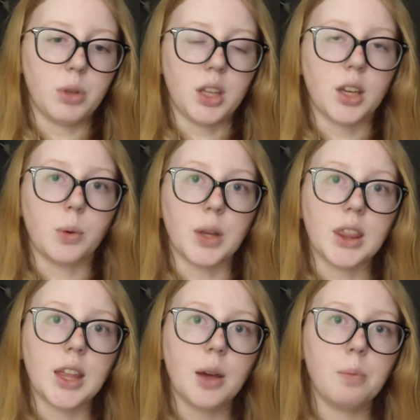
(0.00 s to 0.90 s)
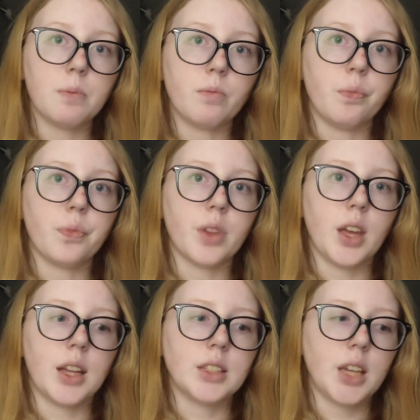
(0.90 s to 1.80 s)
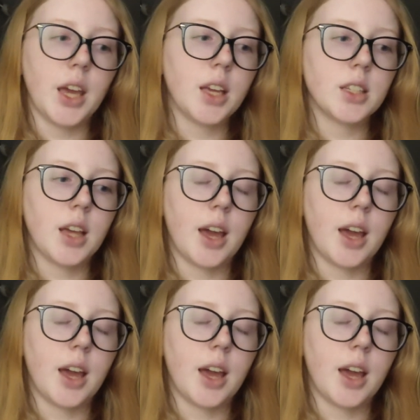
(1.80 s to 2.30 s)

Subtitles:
being with them. It takes